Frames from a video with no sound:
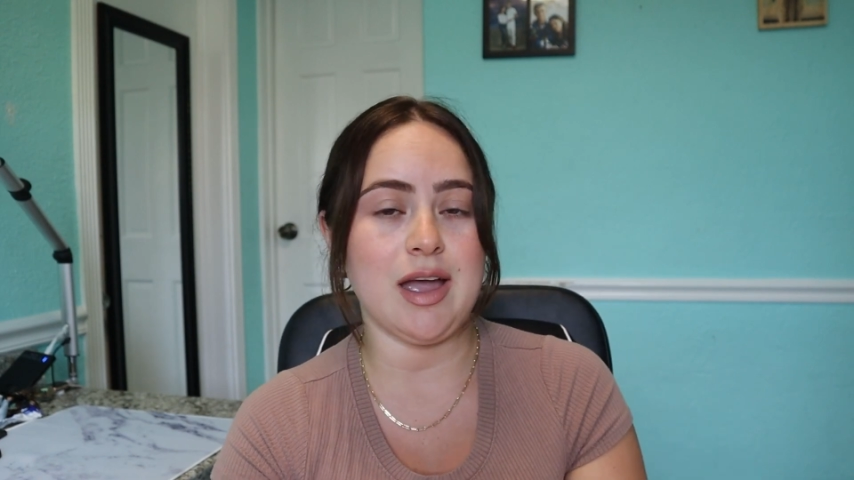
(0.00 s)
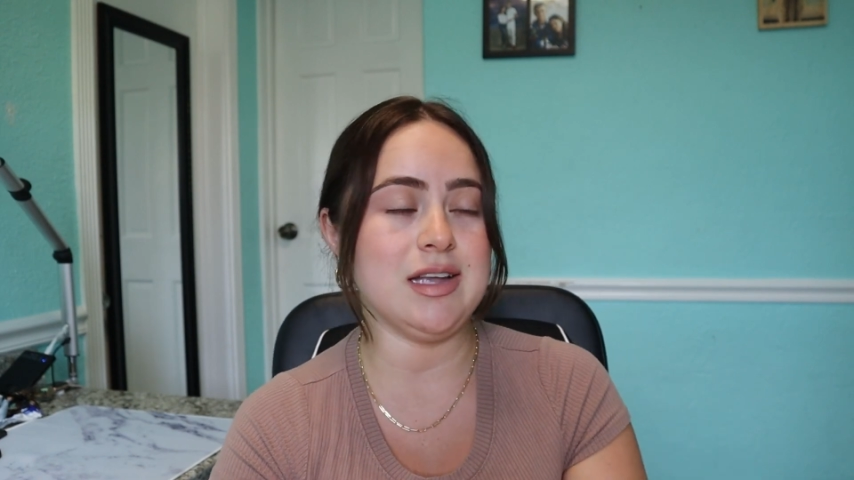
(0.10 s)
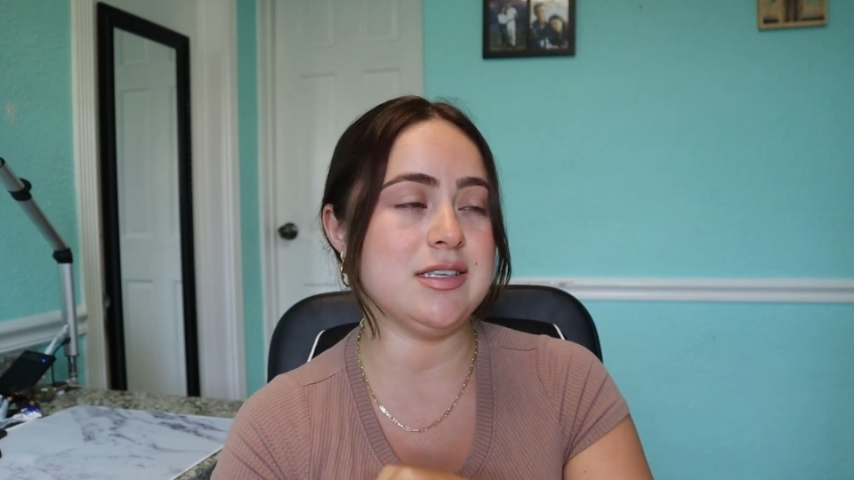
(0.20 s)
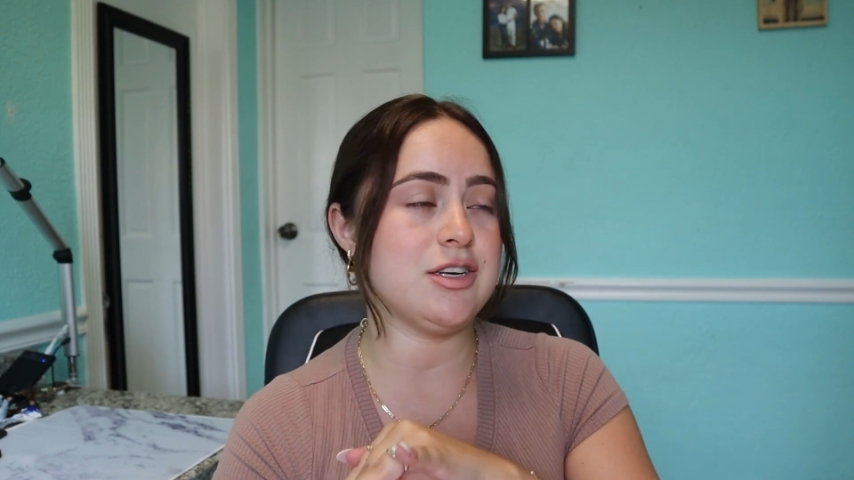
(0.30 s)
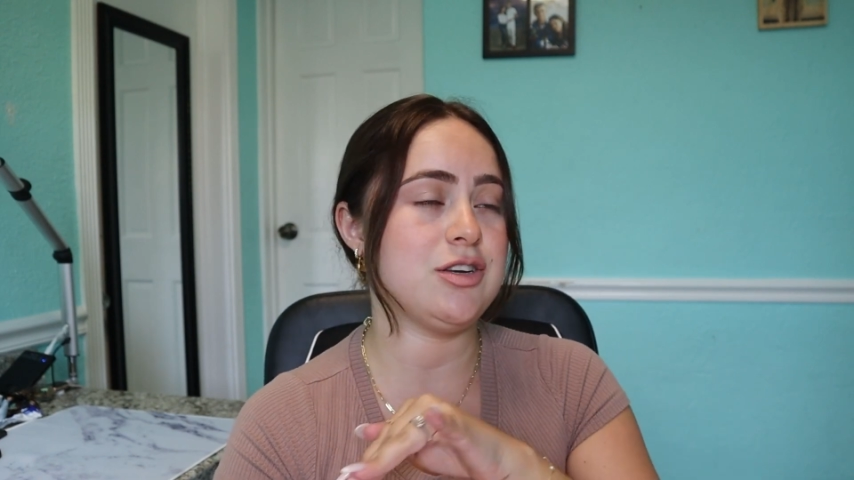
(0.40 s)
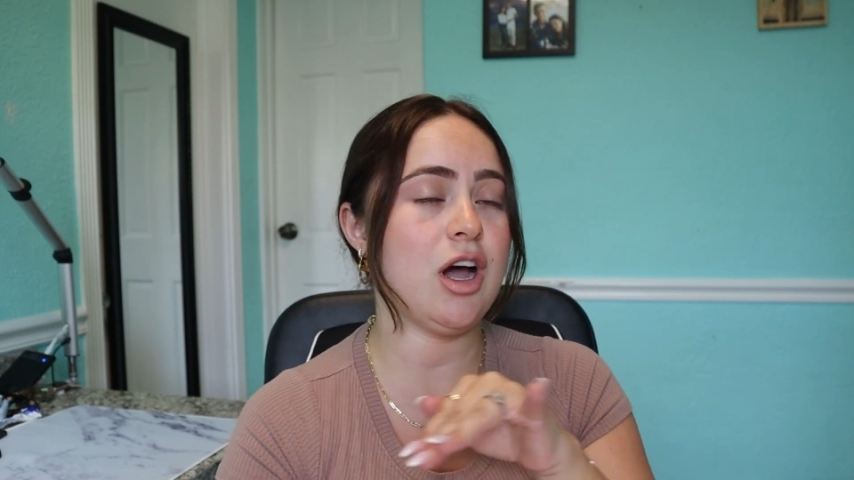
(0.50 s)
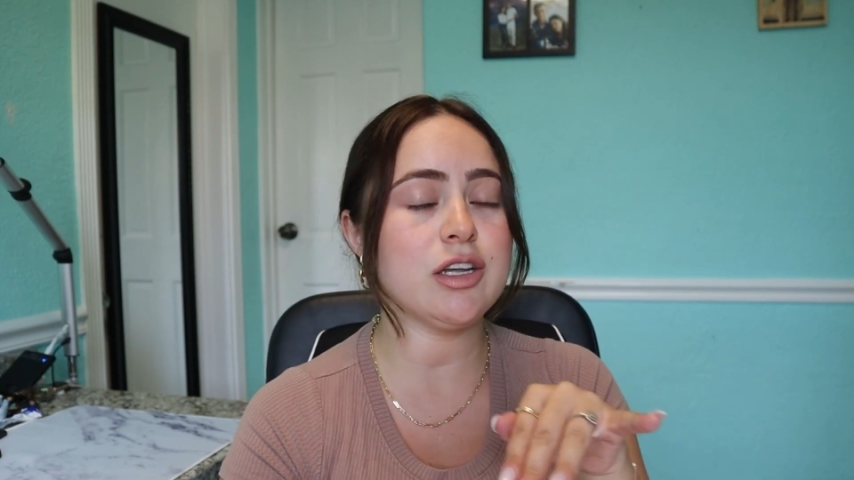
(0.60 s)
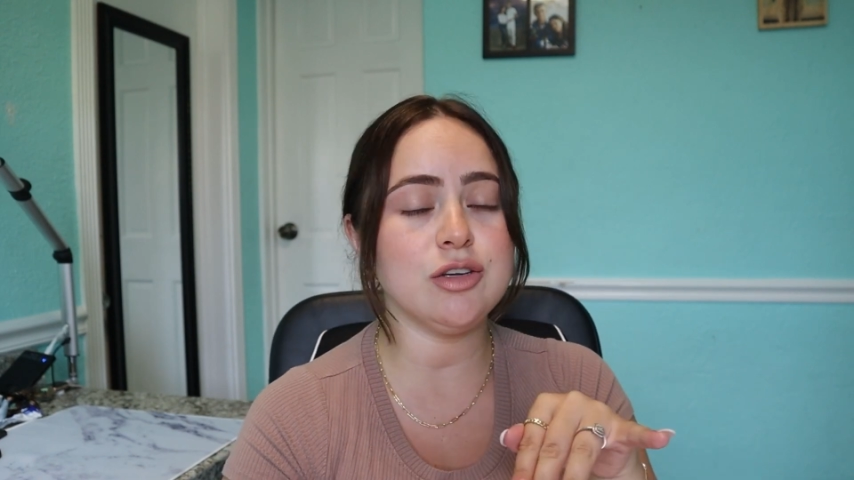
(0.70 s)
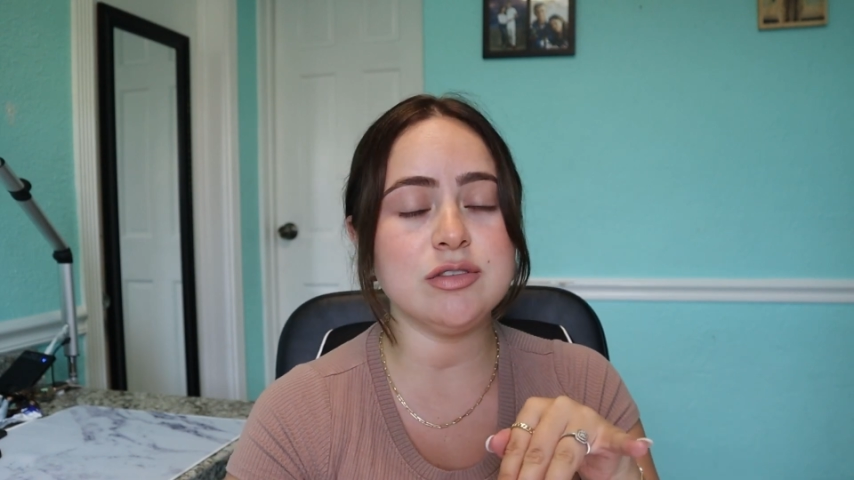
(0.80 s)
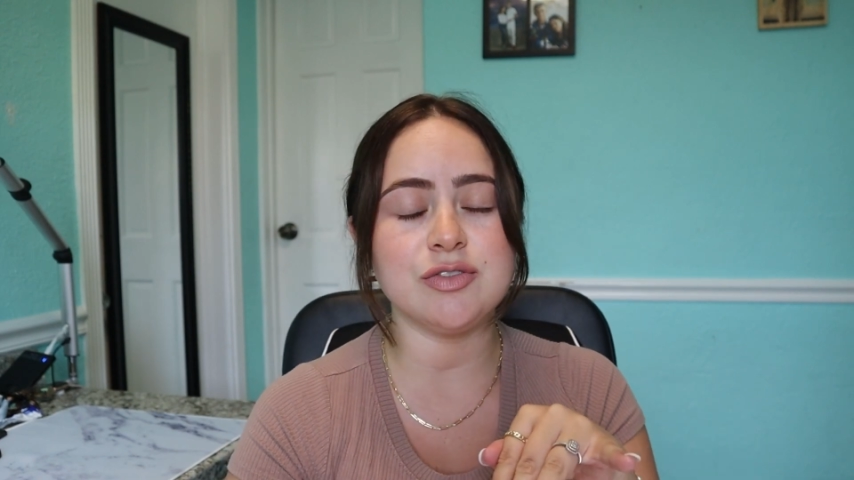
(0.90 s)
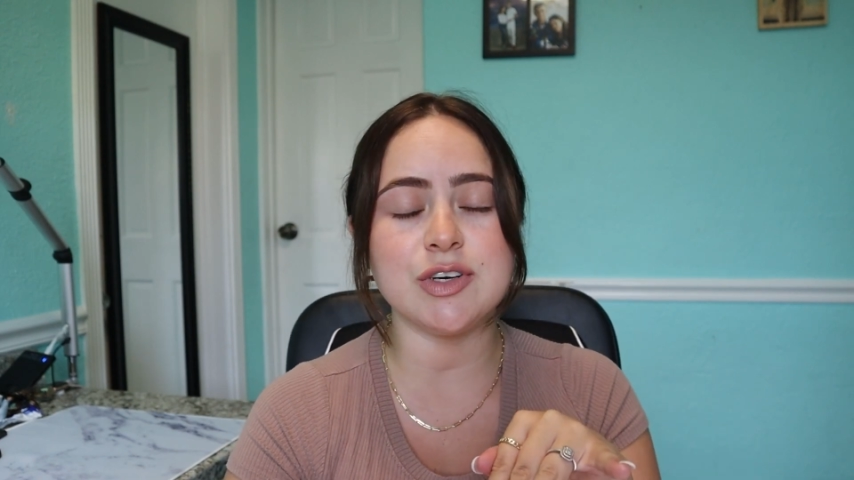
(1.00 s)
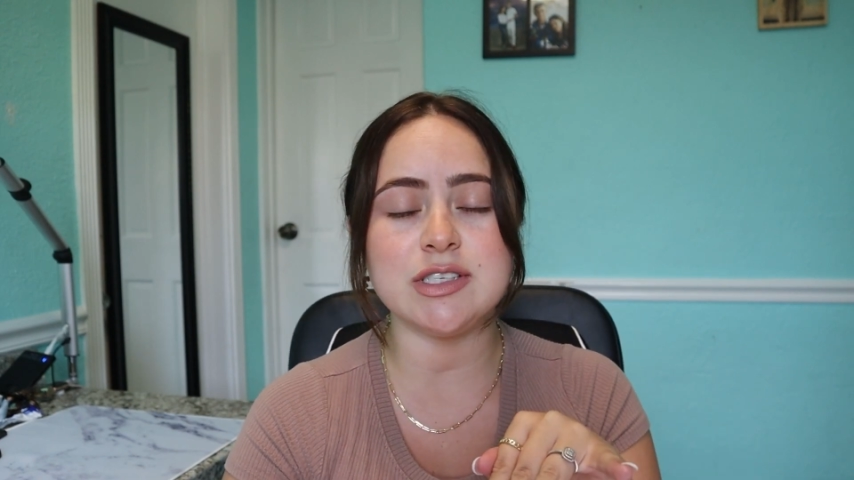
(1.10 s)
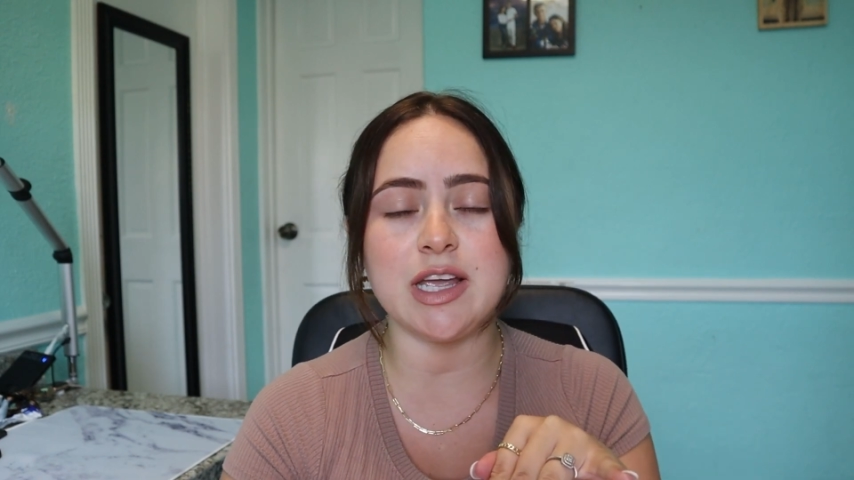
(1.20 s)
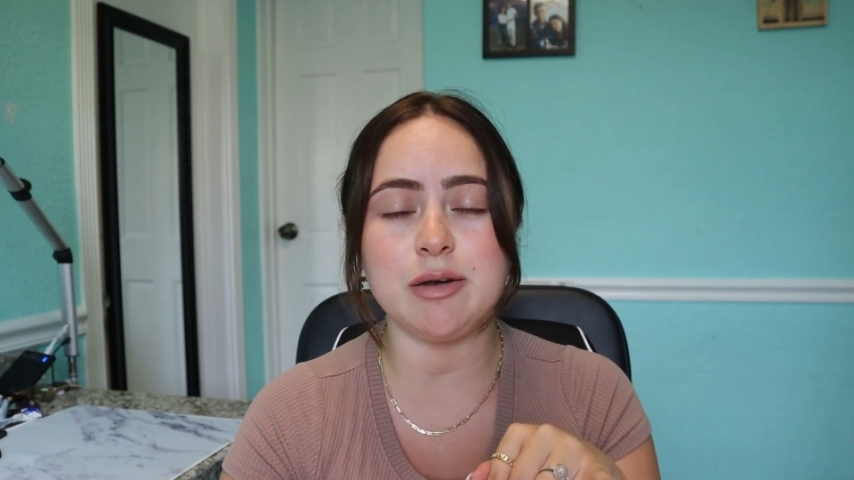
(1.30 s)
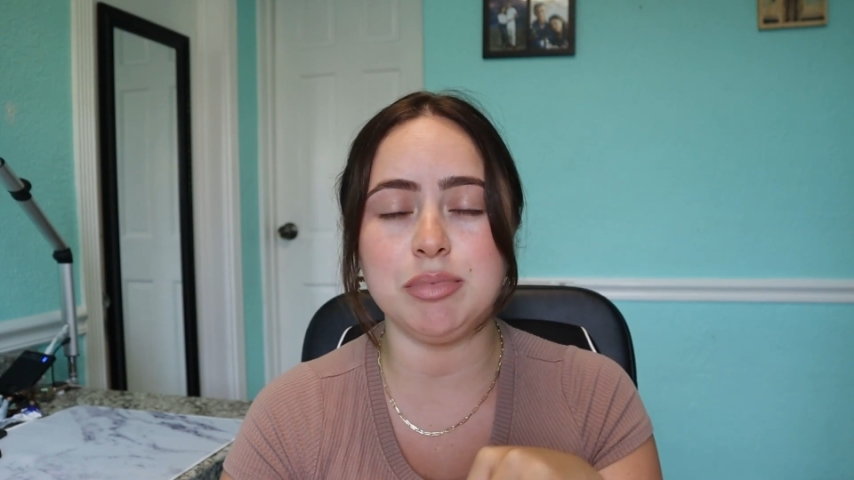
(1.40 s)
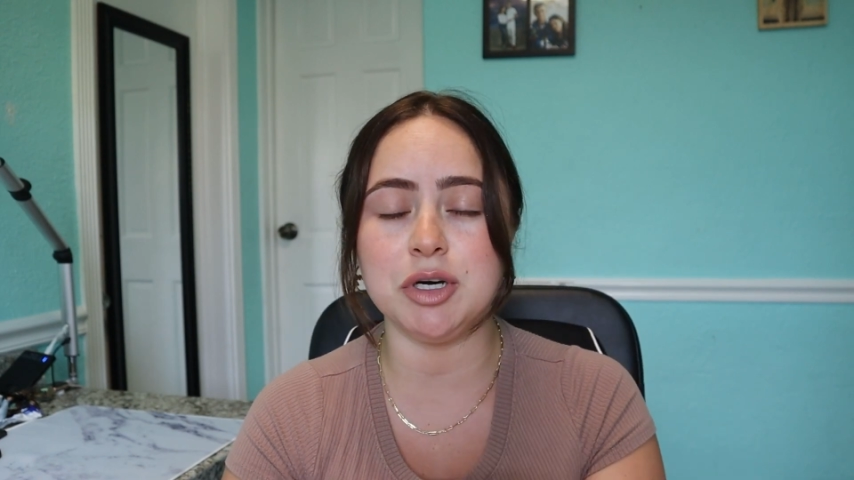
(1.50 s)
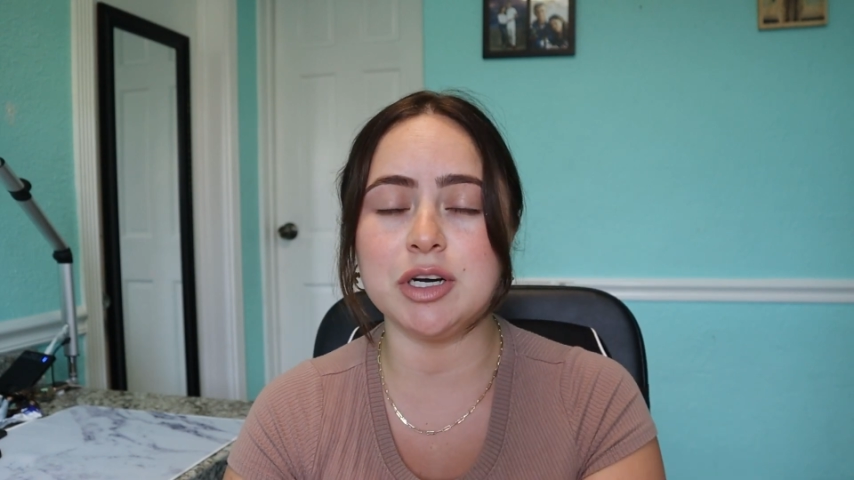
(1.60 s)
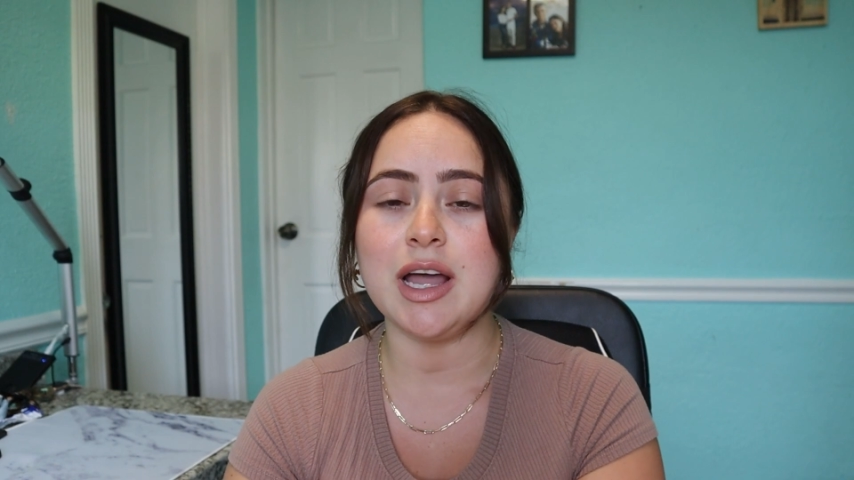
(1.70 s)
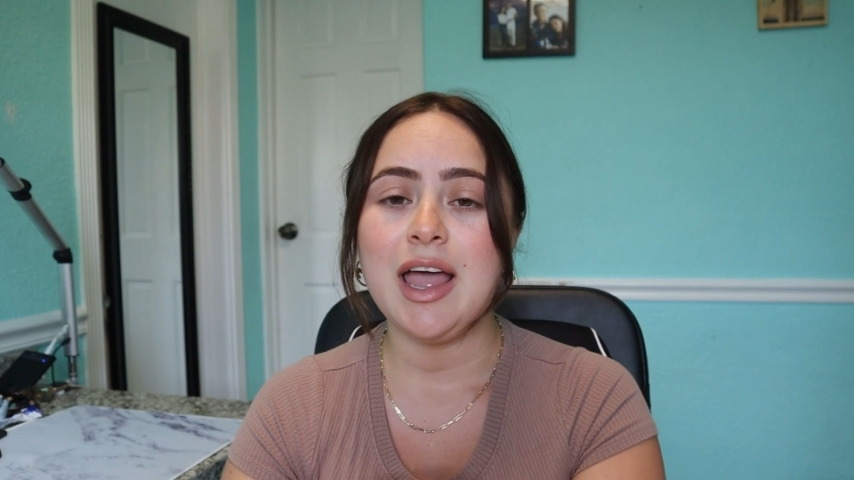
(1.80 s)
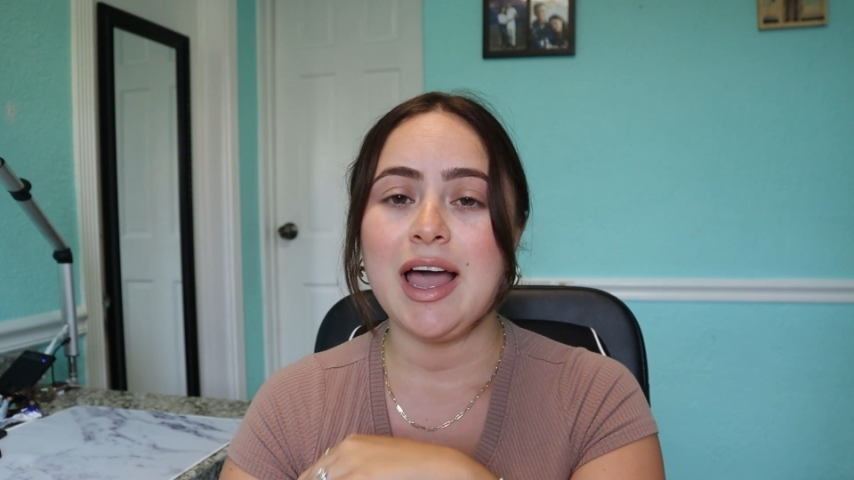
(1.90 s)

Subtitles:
I did not use first aid book.